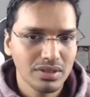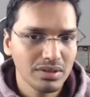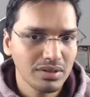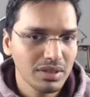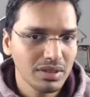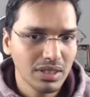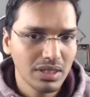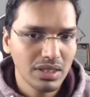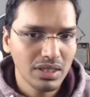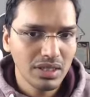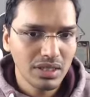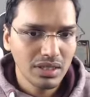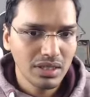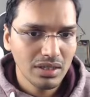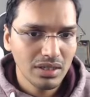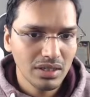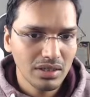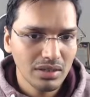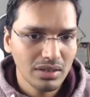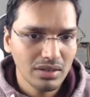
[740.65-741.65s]

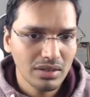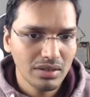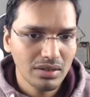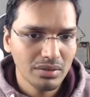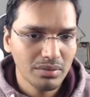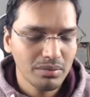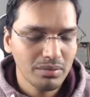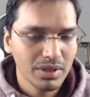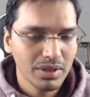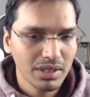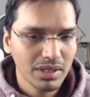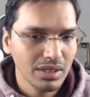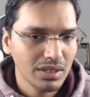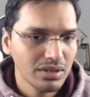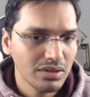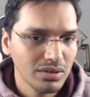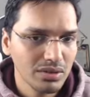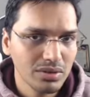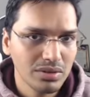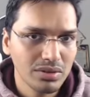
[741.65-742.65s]

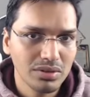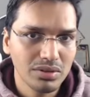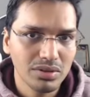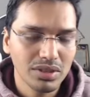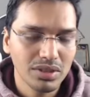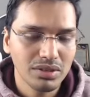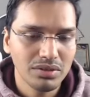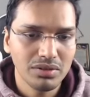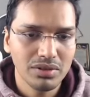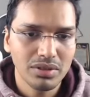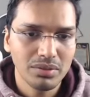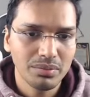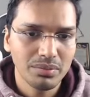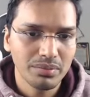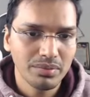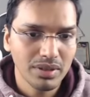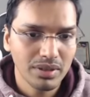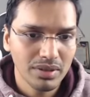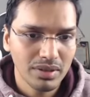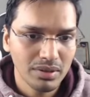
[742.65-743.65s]
he's also
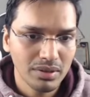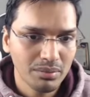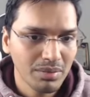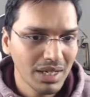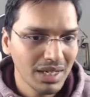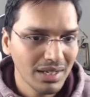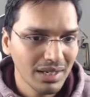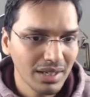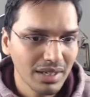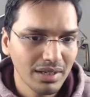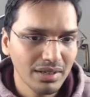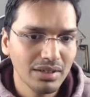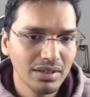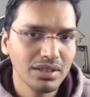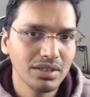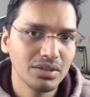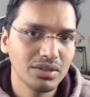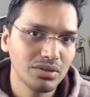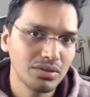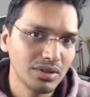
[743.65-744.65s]
developed main idea
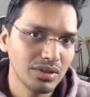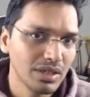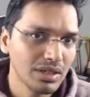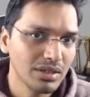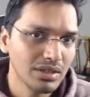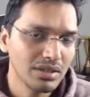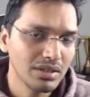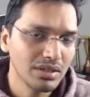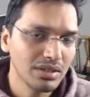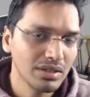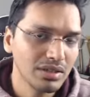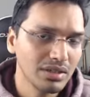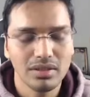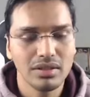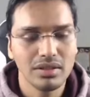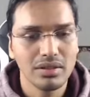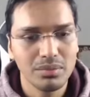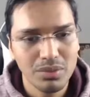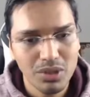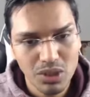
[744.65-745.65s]
is to get
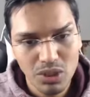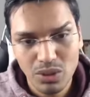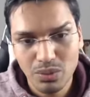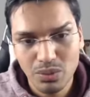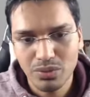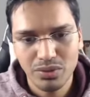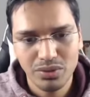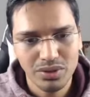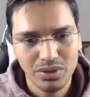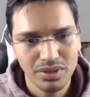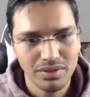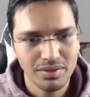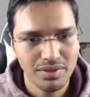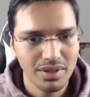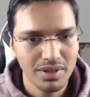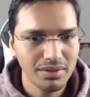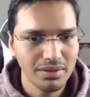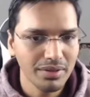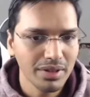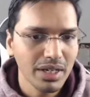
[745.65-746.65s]
bishop to
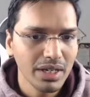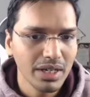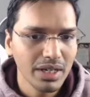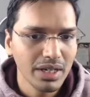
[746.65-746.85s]
c5,